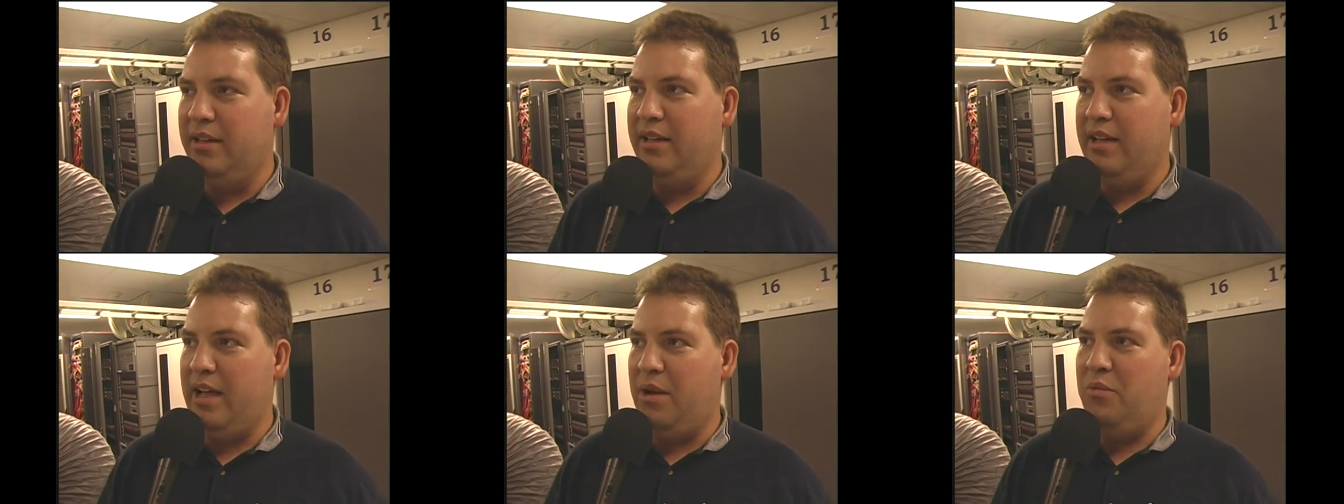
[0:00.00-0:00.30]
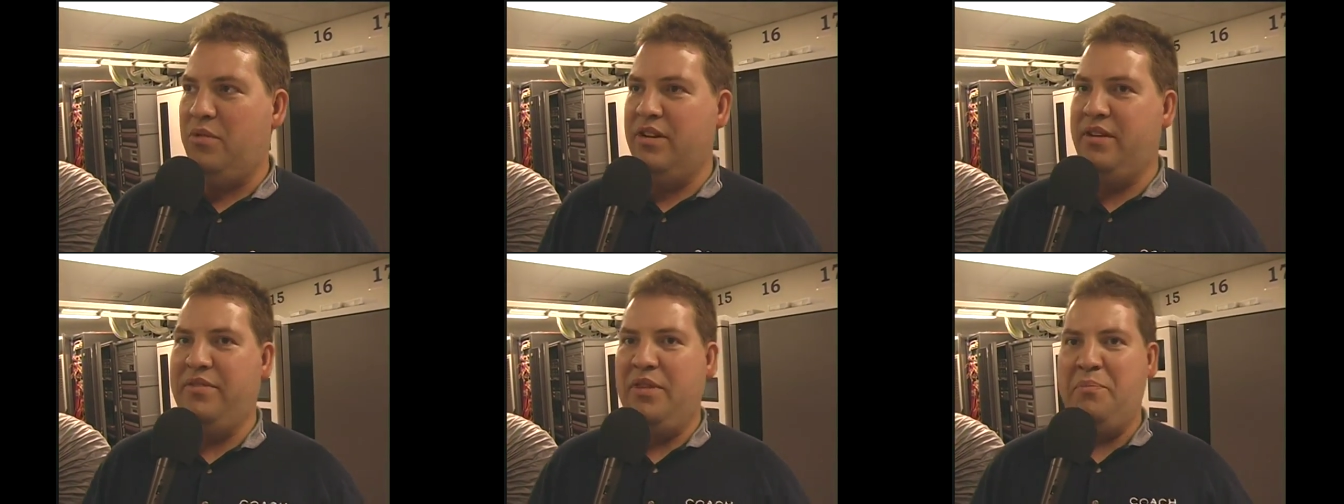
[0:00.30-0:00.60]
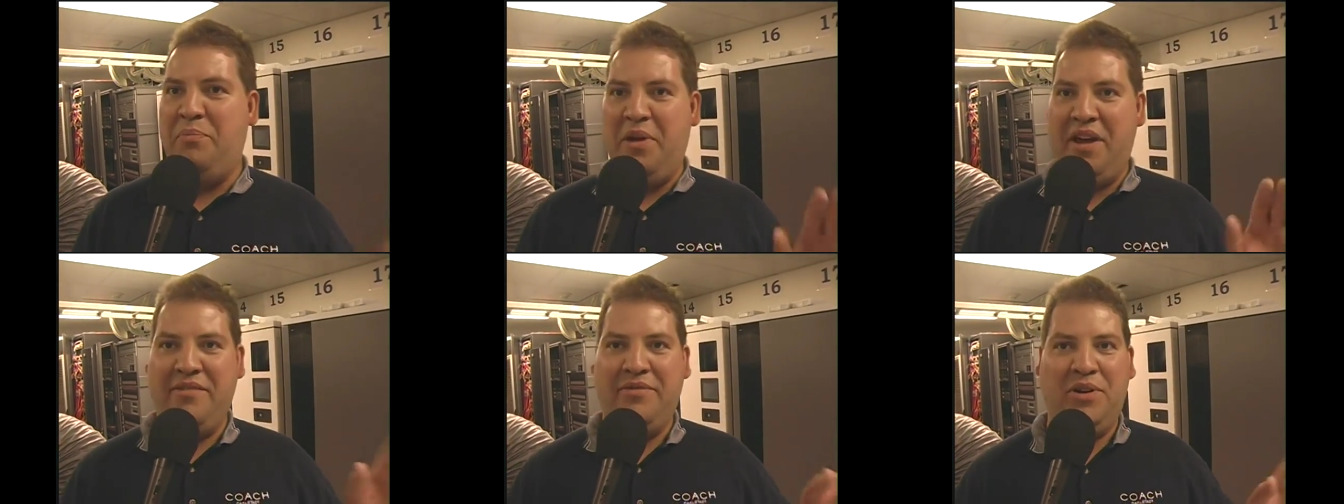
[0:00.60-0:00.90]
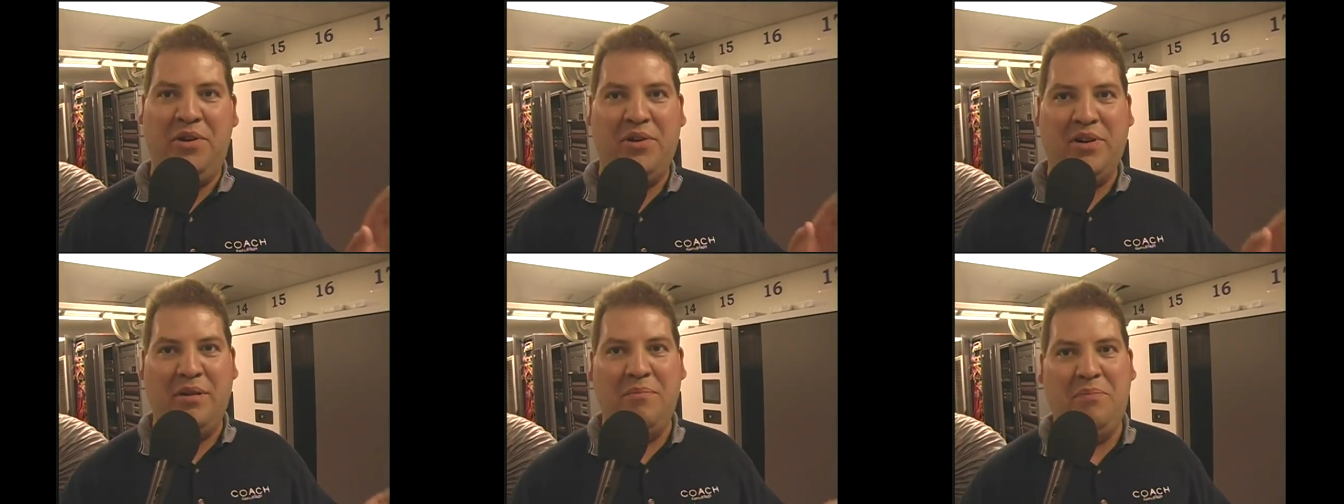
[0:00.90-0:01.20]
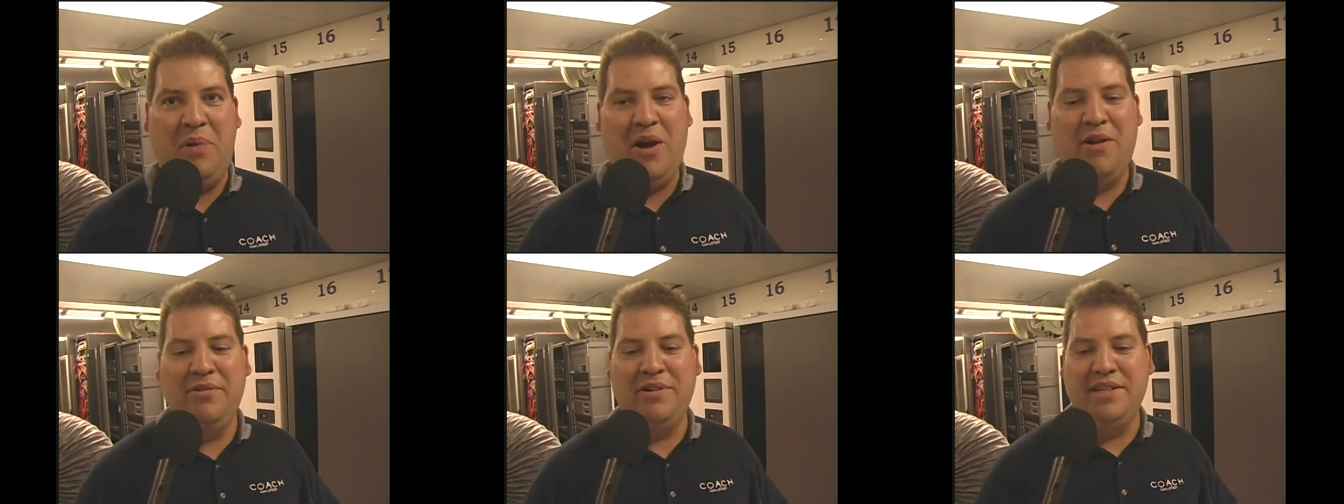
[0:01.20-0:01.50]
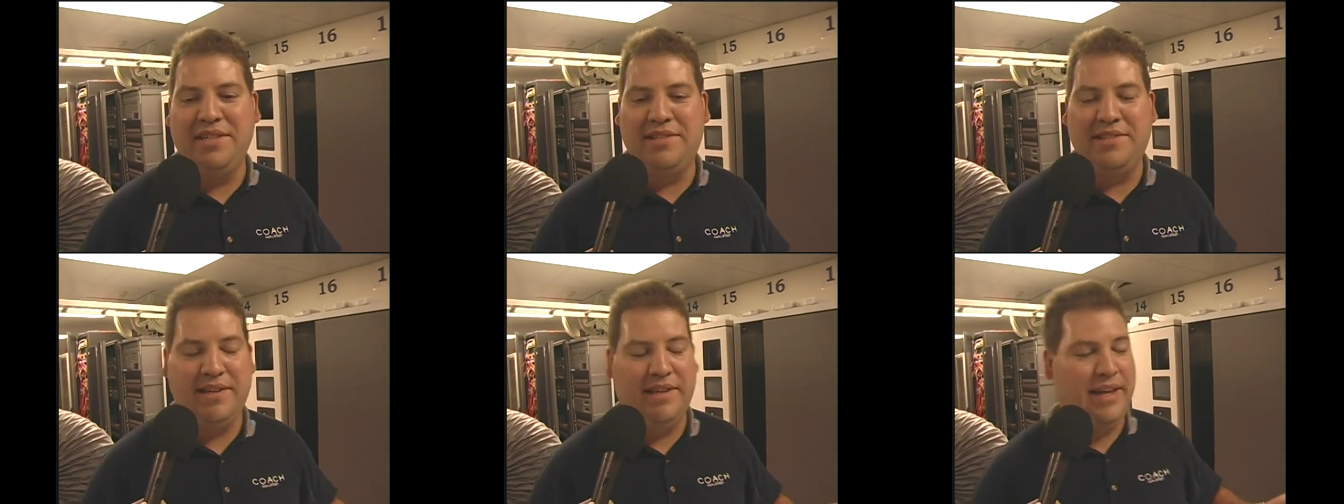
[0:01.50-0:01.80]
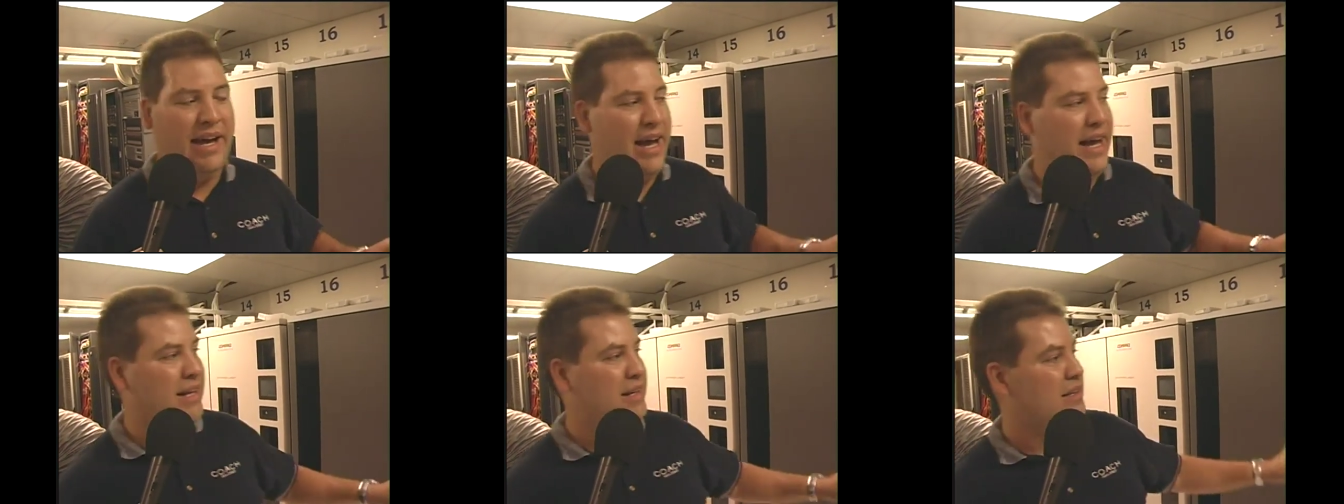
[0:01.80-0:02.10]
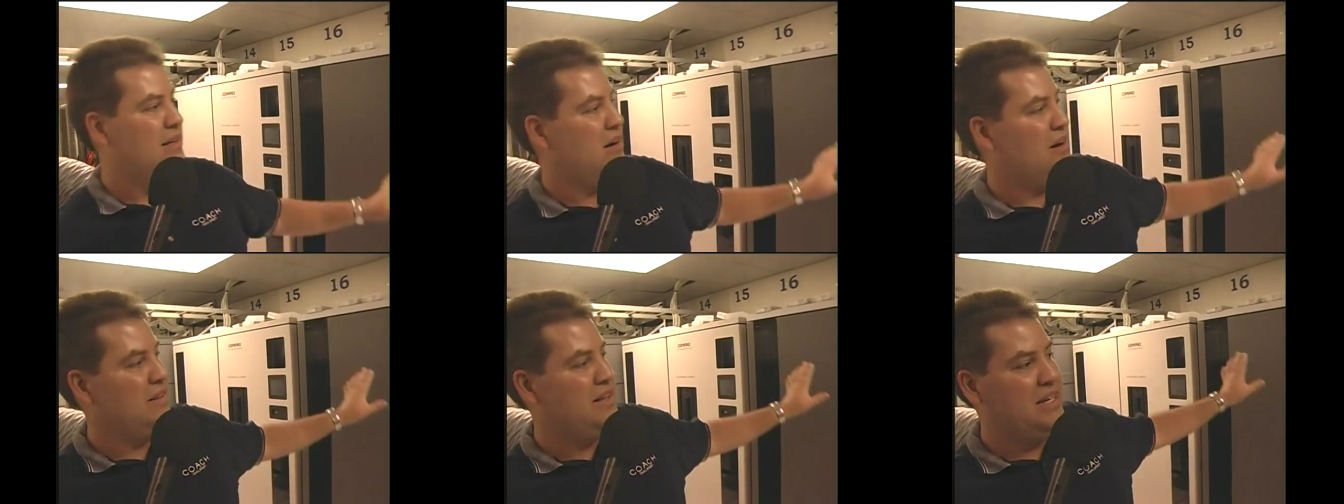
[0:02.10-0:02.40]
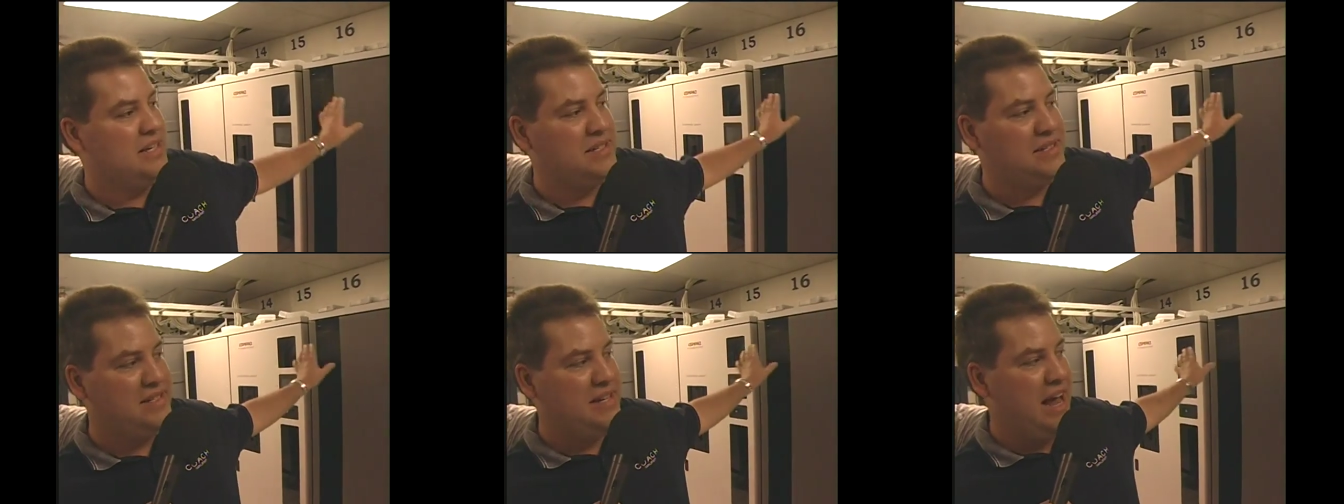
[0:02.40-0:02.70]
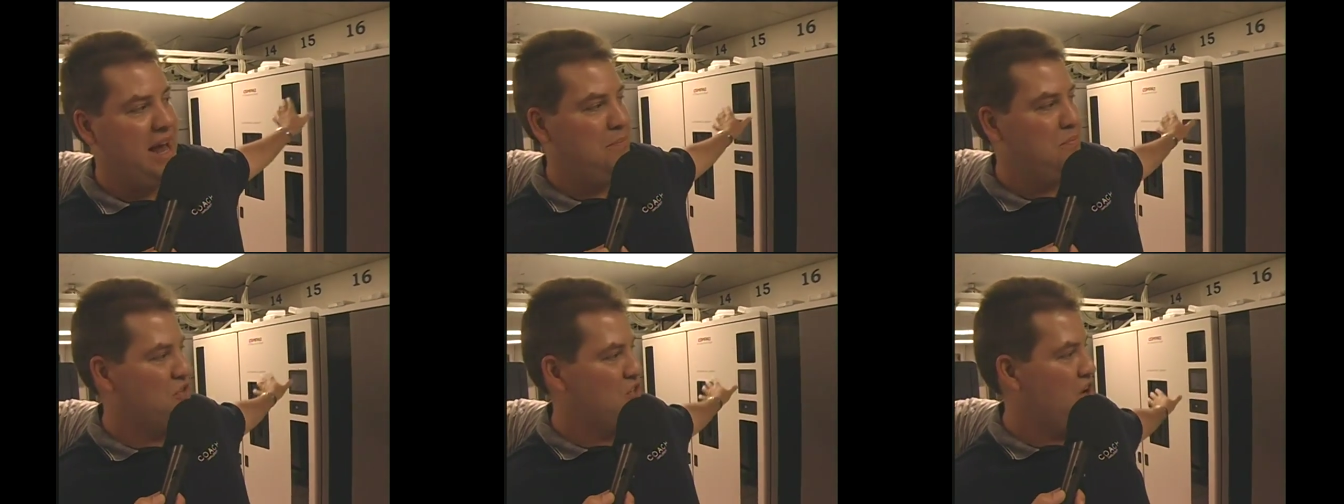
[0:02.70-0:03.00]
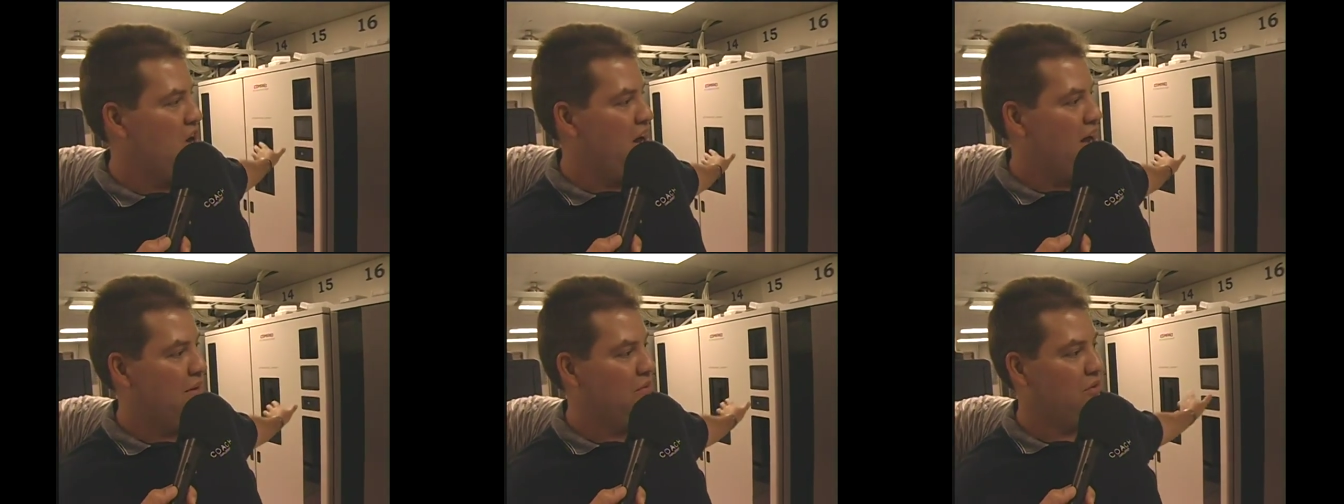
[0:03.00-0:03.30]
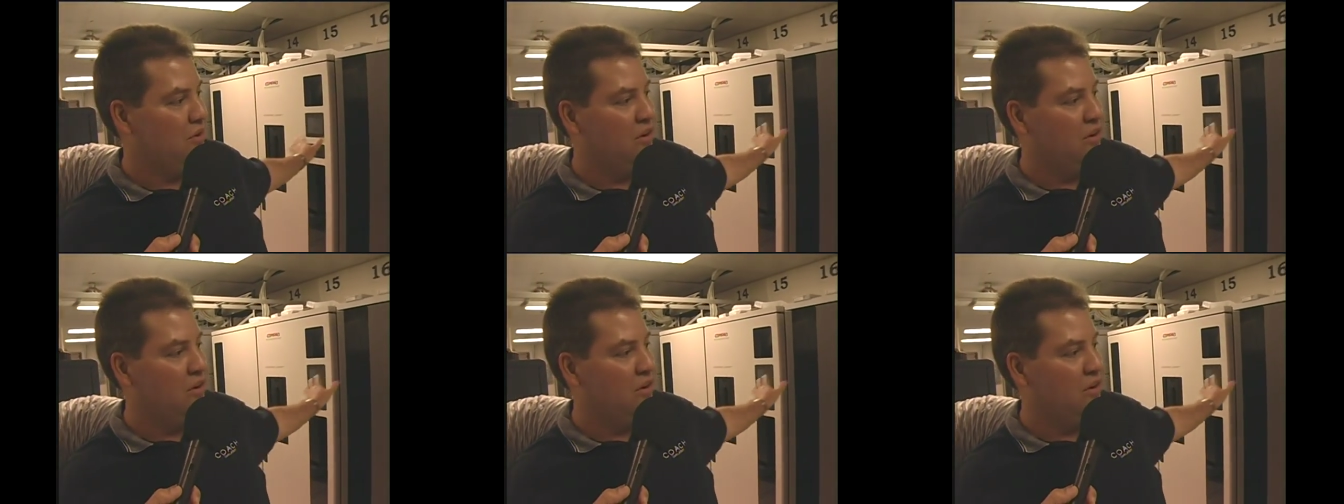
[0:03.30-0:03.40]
And one of the pivotal components to that are these tape drives,